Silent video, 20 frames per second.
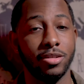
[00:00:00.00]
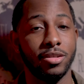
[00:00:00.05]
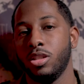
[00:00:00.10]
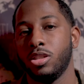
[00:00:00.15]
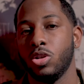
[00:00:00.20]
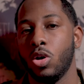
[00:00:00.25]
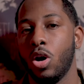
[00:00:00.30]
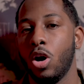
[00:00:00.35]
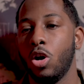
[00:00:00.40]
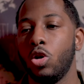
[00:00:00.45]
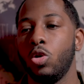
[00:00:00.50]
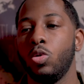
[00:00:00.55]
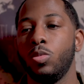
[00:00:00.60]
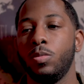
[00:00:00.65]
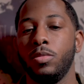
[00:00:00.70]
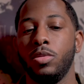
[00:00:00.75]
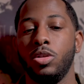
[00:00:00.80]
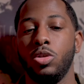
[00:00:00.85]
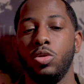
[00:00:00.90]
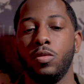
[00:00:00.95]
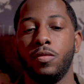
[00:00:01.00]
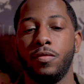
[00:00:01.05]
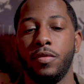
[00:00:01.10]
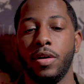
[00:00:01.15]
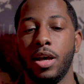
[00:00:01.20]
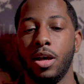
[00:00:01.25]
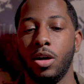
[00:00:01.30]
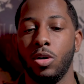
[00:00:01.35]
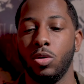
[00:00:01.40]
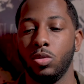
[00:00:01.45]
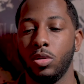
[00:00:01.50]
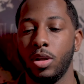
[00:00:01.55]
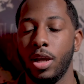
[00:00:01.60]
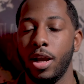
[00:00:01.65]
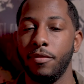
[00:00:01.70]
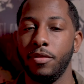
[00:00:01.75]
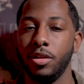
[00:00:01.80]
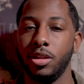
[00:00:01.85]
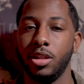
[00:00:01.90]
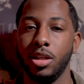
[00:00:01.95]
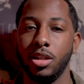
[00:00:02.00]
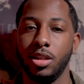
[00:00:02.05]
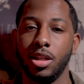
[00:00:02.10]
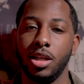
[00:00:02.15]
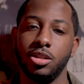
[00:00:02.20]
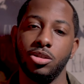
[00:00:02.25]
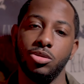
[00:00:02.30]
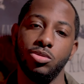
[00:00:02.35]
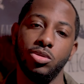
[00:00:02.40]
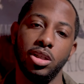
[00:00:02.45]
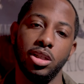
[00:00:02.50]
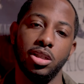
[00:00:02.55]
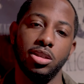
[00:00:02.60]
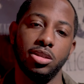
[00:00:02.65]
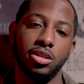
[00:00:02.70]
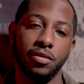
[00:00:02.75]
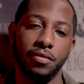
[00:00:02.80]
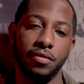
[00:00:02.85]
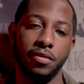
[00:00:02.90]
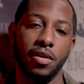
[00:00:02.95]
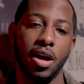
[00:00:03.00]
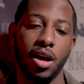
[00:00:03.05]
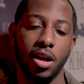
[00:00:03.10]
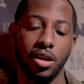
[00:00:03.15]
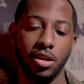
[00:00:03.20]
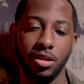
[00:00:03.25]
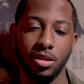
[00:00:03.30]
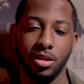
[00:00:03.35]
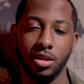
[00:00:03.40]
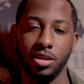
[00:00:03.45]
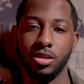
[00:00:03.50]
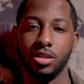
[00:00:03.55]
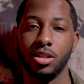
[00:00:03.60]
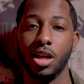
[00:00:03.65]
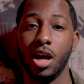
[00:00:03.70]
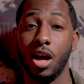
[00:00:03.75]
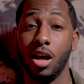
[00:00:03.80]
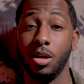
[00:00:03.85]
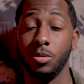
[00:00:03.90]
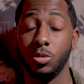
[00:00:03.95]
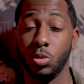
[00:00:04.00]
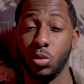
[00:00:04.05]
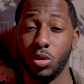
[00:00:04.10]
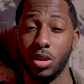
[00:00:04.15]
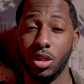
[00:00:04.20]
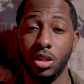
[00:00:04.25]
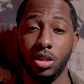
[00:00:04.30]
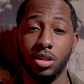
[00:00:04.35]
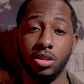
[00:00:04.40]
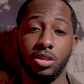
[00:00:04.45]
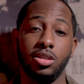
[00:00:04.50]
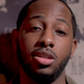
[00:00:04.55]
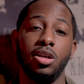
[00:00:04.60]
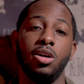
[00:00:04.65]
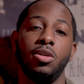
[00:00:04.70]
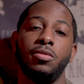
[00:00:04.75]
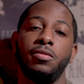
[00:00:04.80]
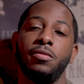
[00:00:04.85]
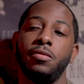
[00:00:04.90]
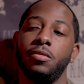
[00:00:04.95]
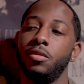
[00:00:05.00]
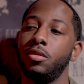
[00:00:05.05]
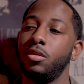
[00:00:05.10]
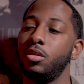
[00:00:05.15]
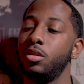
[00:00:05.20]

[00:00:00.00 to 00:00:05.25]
So I hope you found everything that you needed to find in these times within yourself.